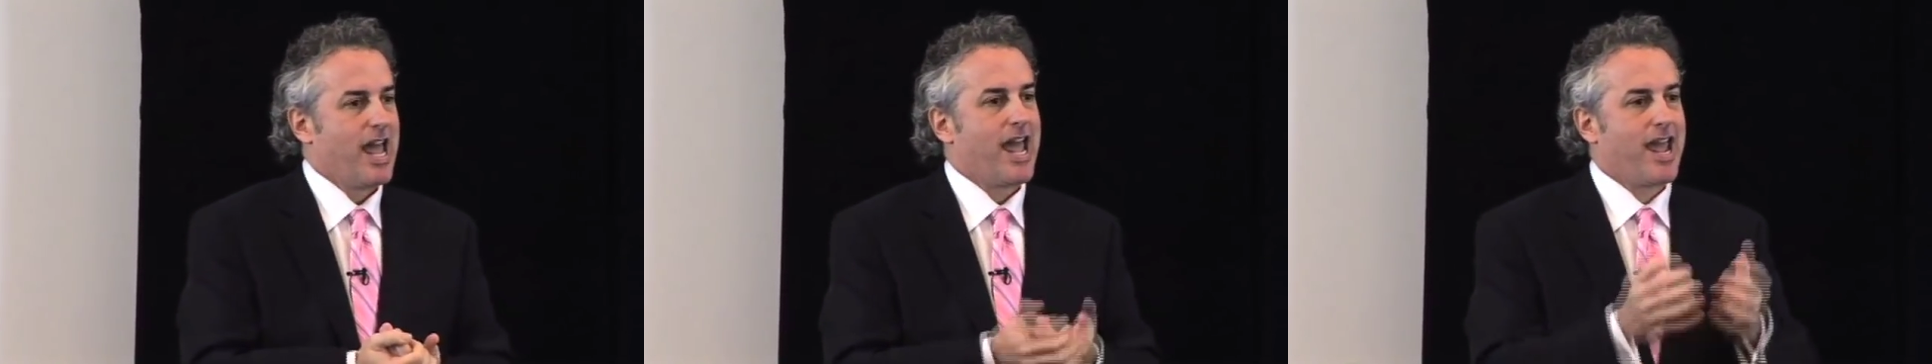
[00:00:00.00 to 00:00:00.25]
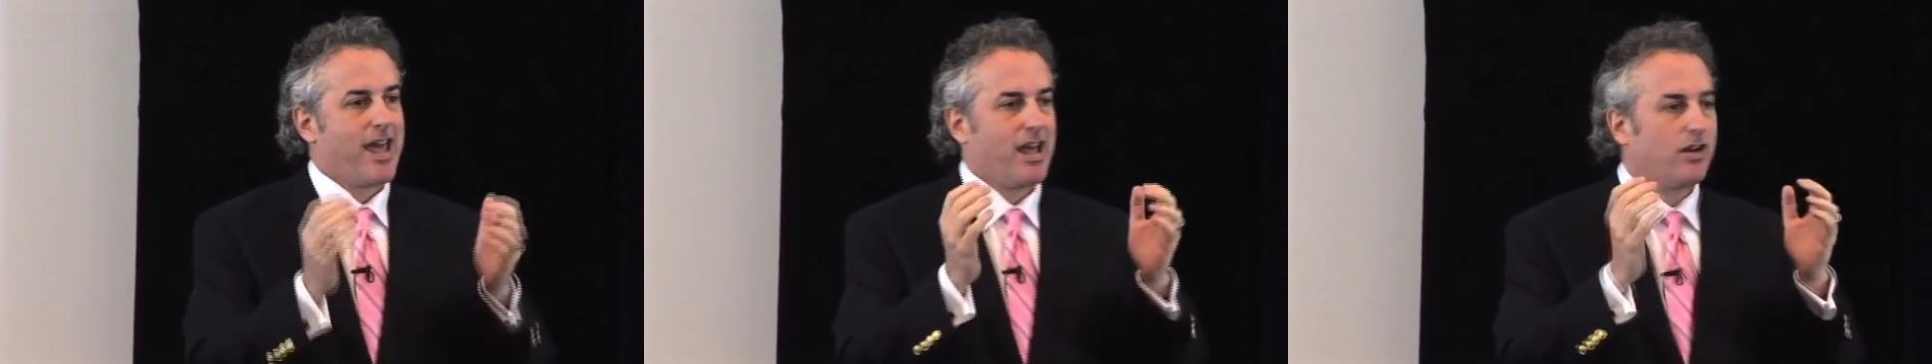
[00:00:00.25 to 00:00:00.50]

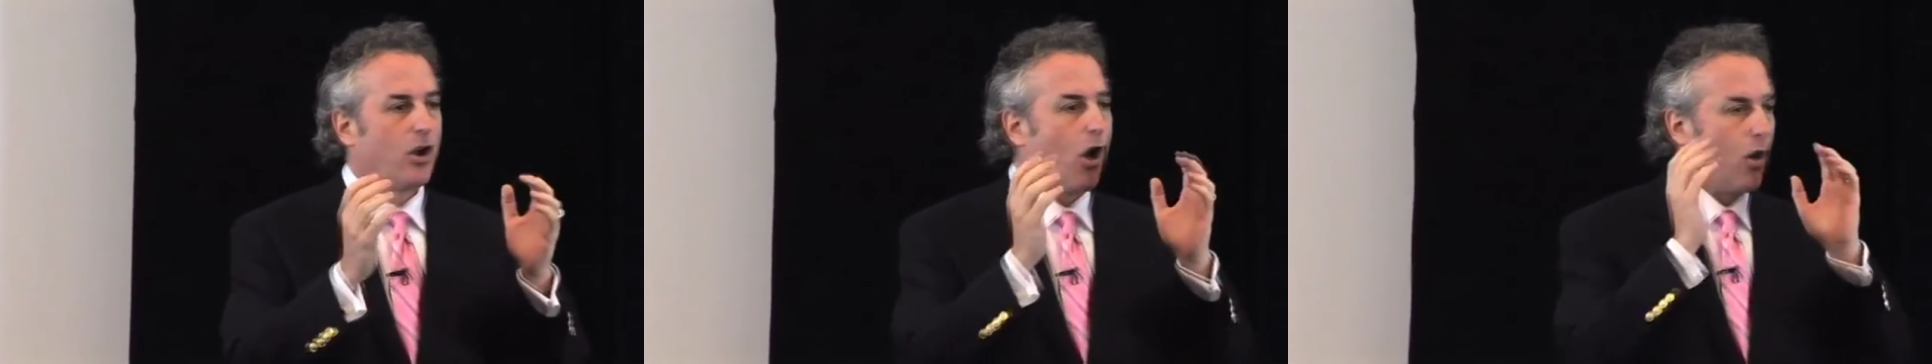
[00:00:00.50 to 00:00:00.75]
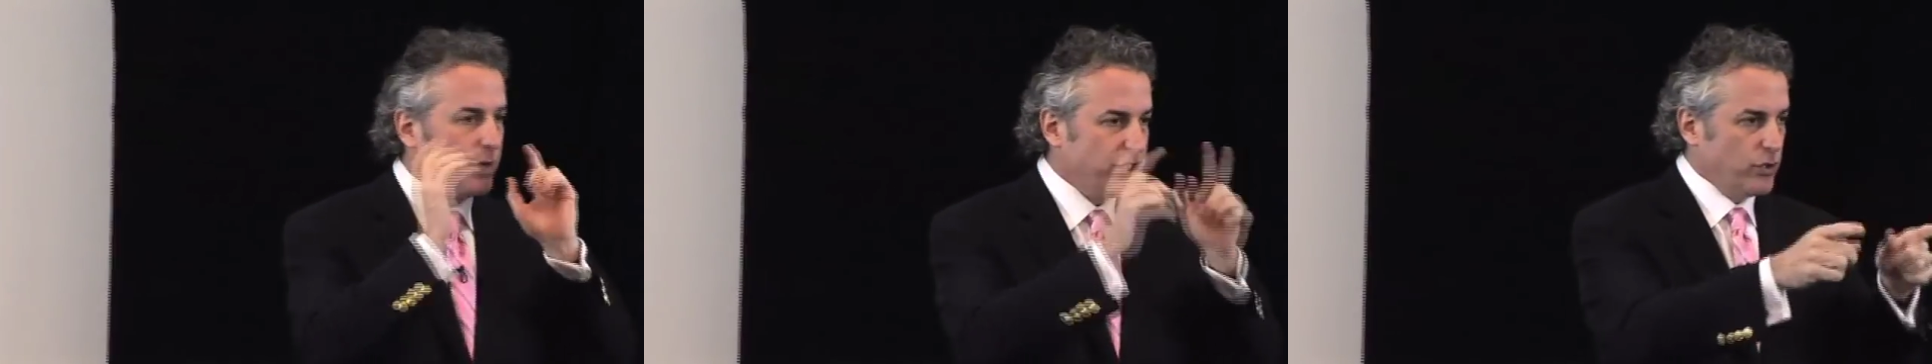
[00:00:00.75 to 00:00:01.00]
And
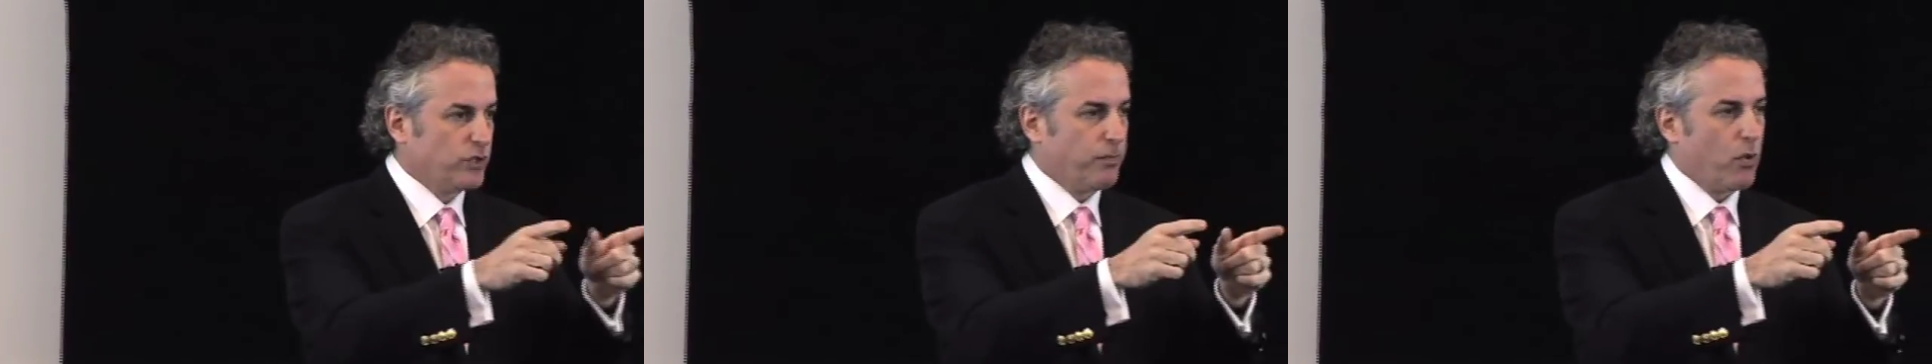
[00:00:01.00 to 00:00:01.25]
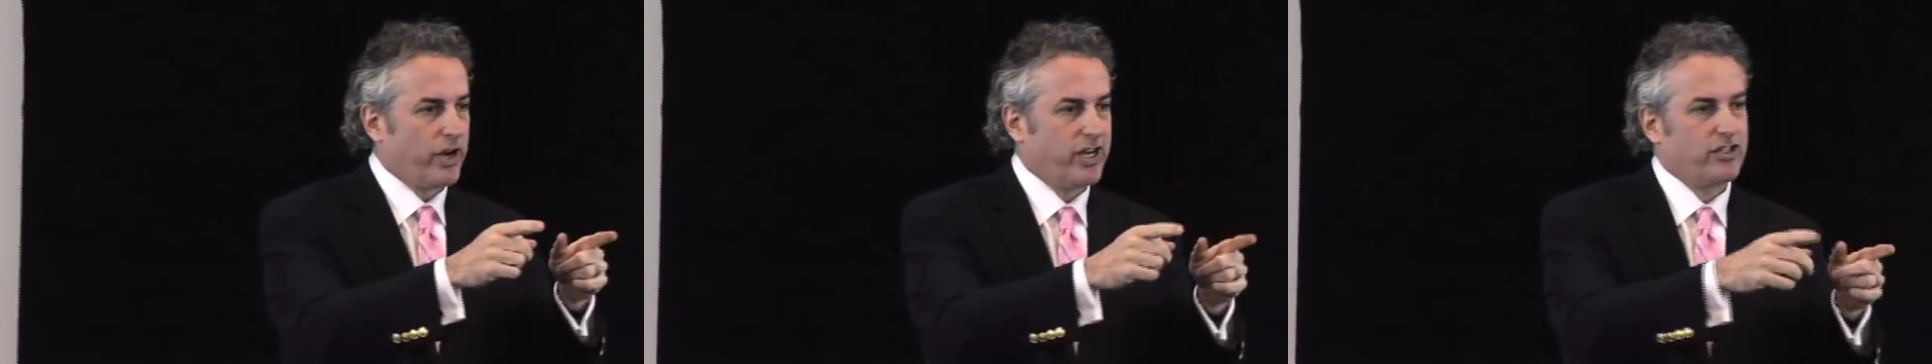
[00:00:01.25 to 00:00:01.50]
all we do is
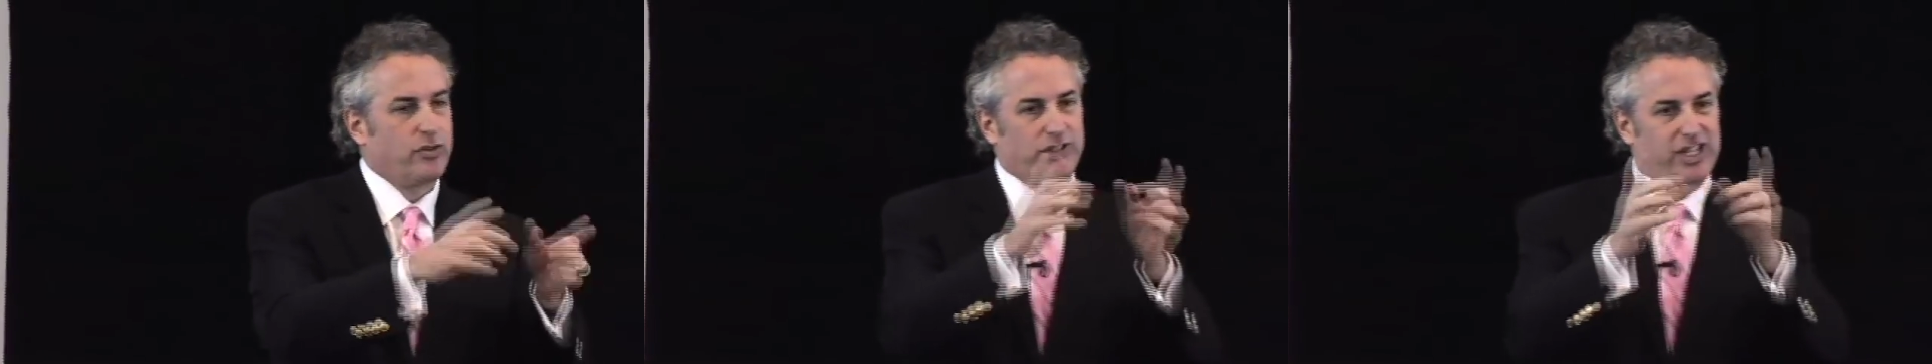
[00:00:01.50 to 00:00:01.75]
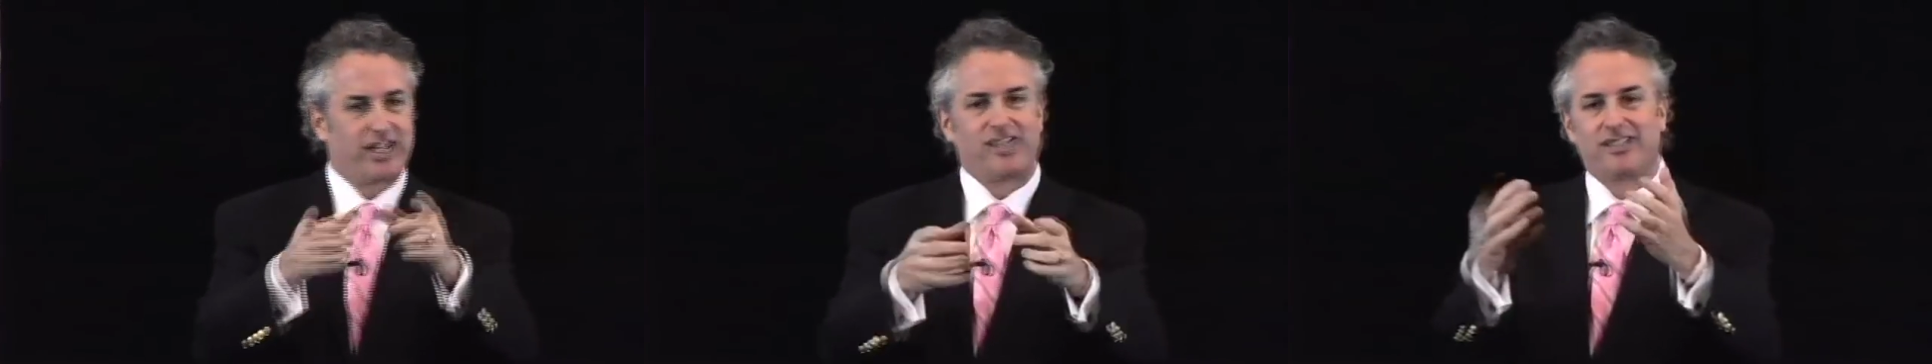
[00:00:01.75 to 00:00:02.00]
point it to a
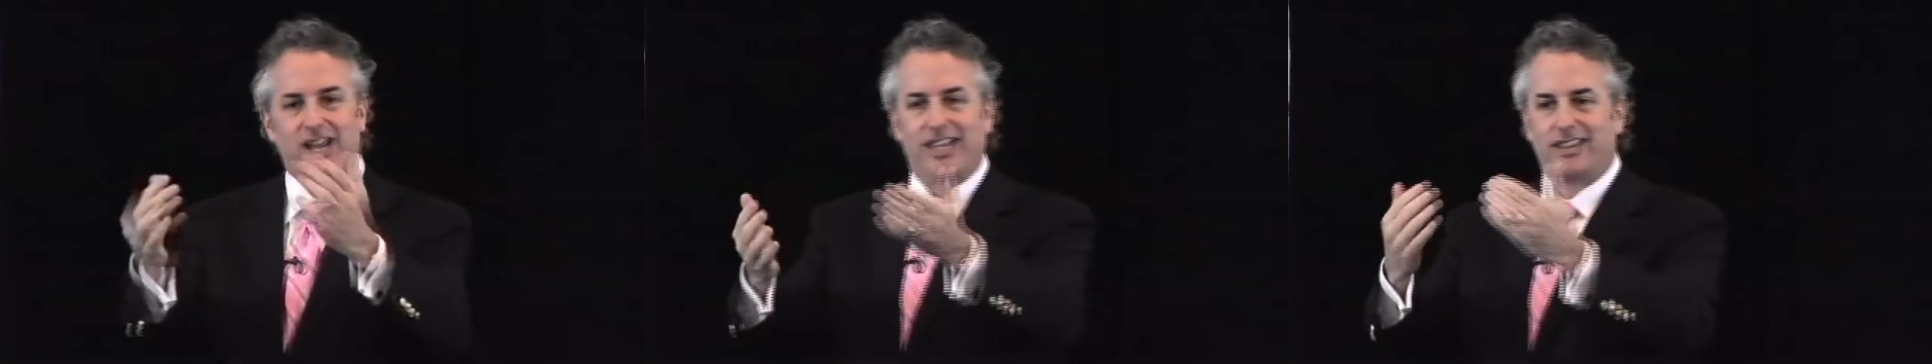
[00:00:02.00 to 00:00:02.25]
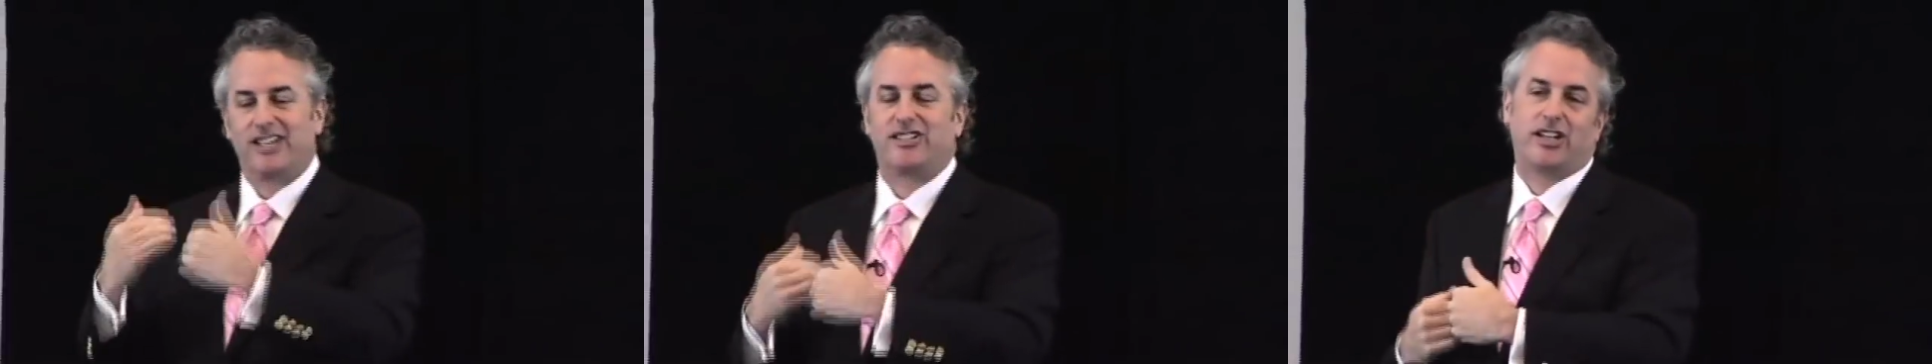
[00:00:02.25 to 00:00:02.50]
ticket
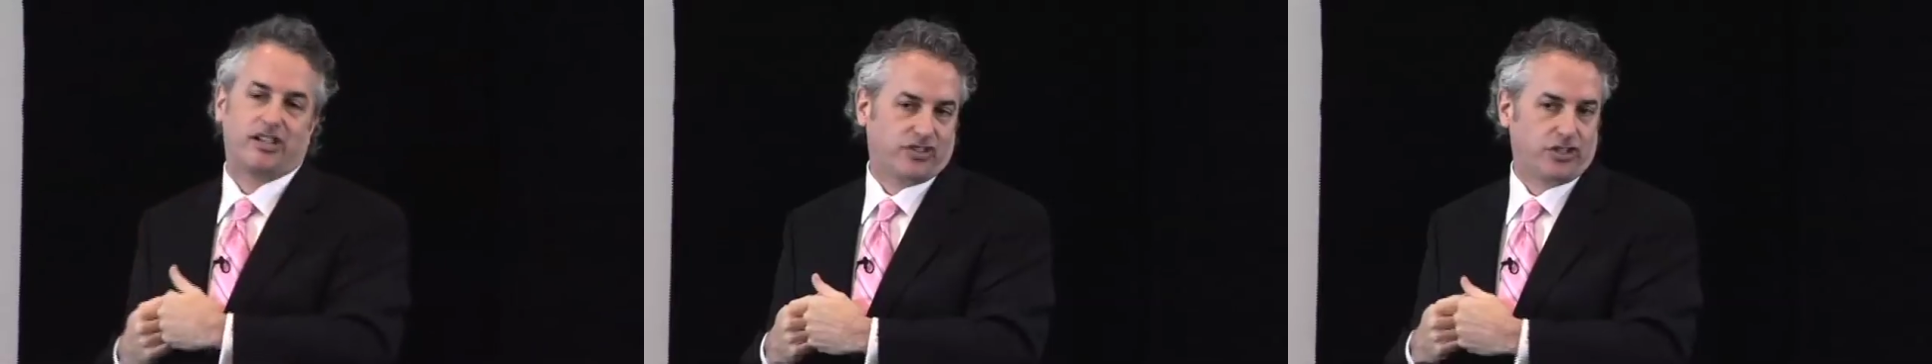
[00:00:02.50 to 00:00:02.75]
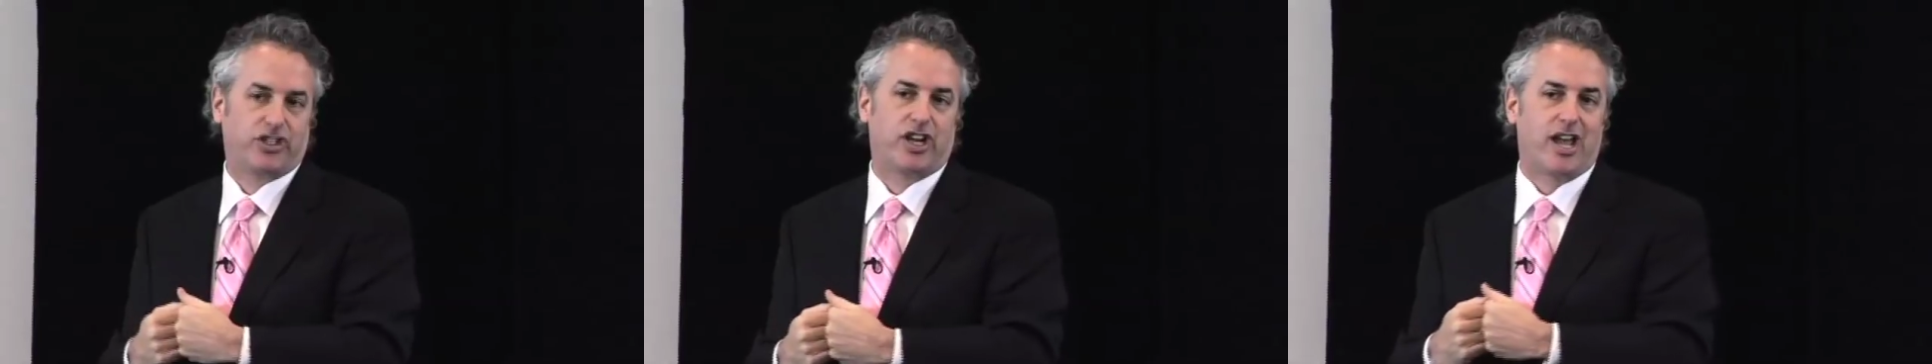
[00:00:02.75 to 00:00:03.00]
site and they send us
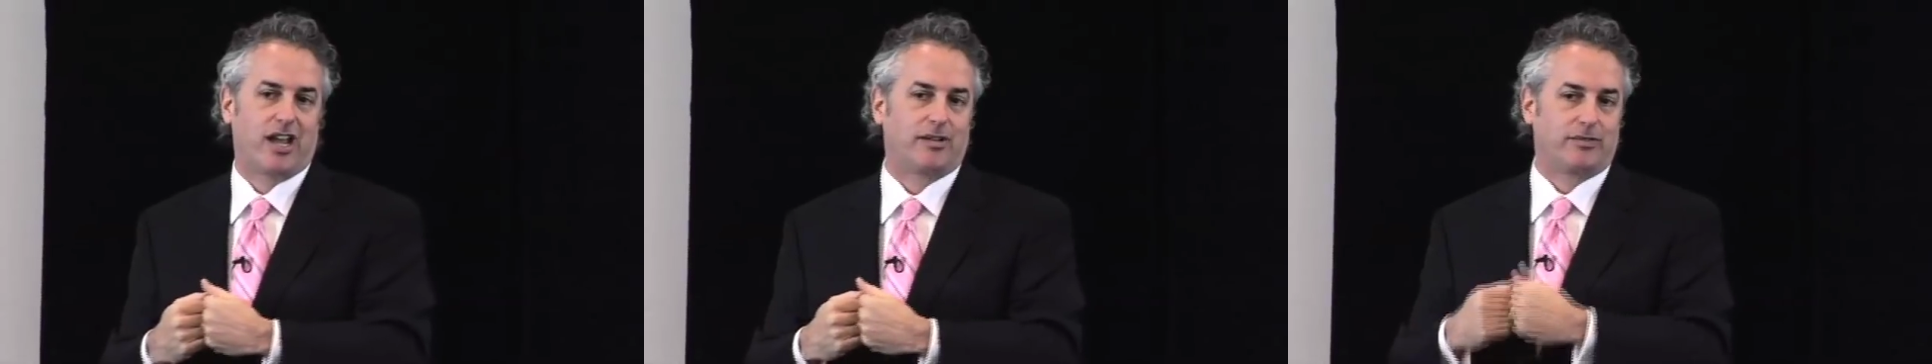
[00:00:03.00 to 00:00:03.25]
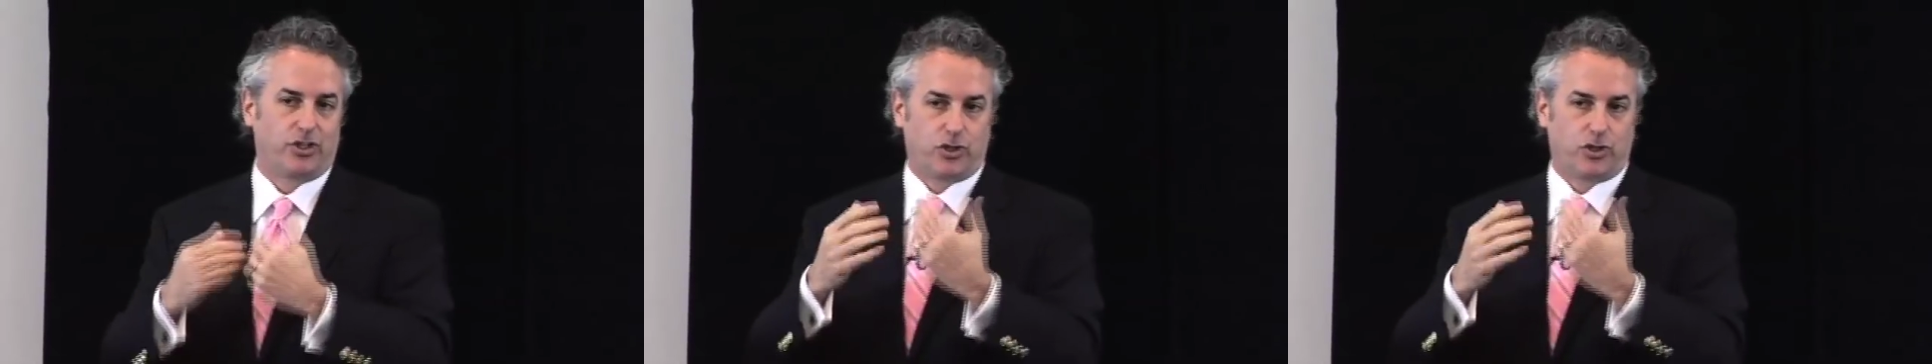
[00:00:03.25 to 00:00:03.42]
a check.